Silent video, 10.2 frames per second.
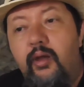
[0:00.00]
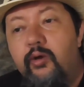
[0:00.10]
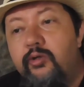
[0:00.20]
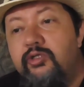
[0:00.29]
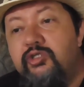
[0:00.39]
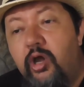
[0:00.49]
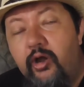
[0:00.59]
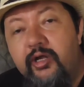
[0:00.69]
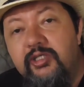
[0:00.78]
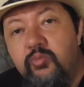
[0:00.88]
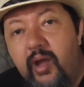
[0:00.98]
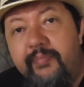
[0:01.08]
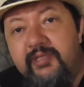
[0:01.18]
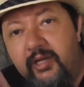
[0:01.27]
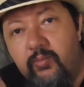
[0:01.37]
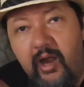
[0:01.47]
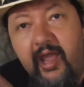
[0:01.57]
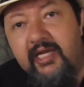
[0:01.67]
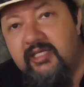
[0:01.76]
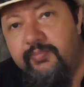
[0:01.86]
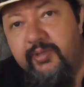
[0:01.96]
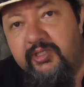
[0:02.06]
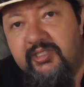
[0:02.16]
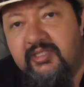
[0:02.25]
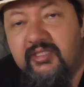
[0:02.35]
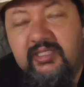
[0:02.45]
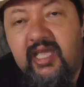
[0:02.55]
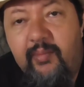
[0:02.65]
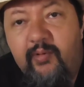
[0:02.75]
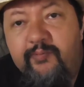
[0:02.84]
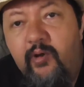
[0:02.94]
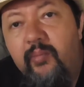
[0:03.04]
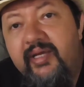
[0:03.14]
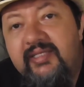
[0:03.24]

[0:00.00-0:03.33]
On Target's website, where I actually purchased this camera from,